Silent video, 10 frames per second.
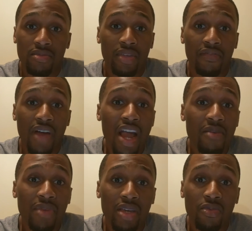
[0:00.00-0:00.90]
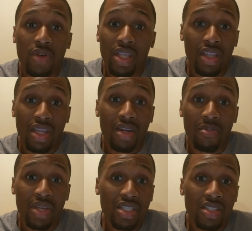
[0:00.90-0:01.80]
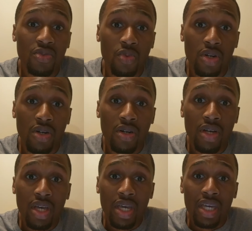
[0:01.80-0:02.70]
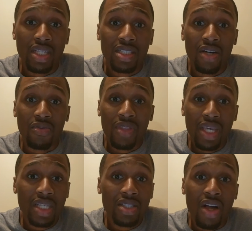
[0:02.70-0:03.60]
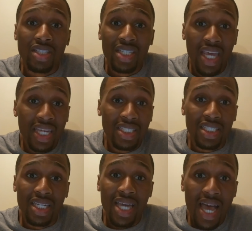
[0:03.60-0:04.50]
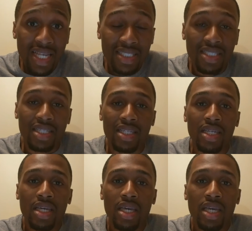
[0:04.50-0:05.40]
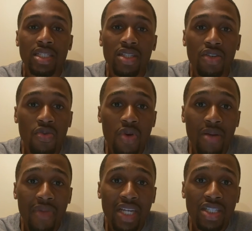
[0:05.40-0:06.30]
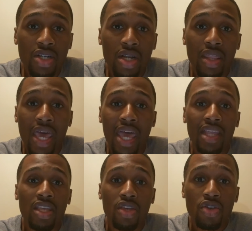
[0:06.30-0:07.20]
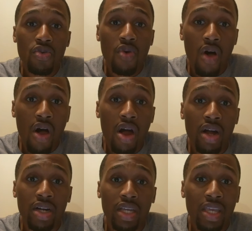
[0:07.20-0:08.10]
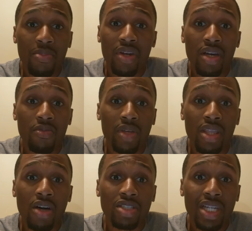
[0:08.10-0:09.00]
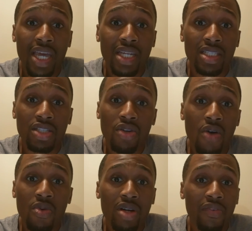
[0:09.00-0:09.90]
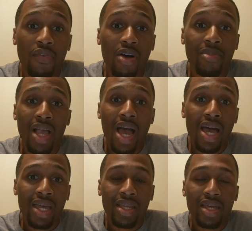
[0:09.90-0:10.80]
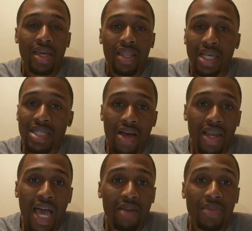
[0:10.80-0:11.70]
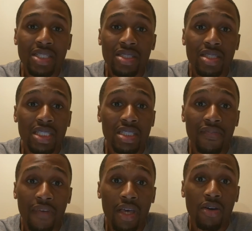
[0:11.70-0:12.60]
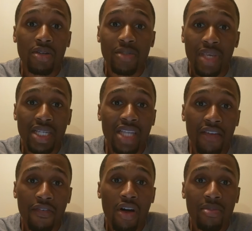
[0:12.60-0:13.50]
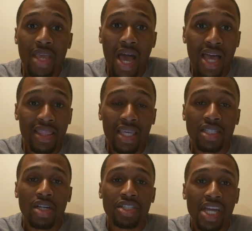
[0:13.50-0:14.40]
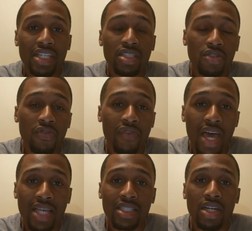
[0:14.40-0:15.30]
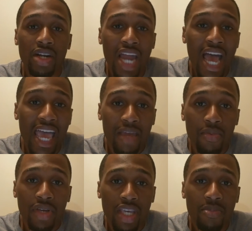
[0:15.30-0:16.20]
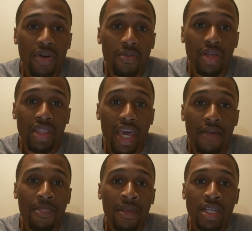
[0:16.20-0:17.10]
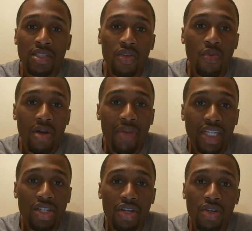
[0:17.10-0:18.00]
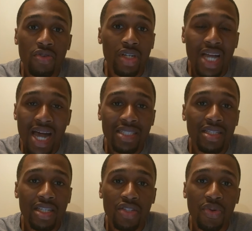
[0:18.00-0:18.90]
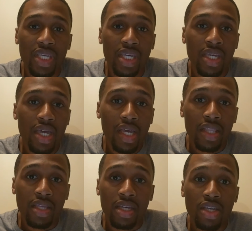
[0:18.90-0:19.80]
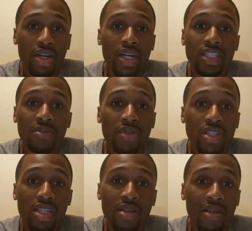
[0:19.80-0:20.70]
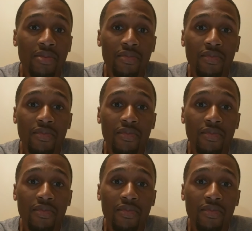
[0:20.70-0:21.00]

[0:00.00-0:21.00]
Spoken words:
environment within the business world. And so things are changing constantly. And so you want to make sure that you are keeping up with those changes. You don't want to fall behind. That's how a lot of businesses fail, is because they fall behind. Things are changing too fast and they're not able to keep up with that. So you want to make sure you're constantly tweaking. Your customers could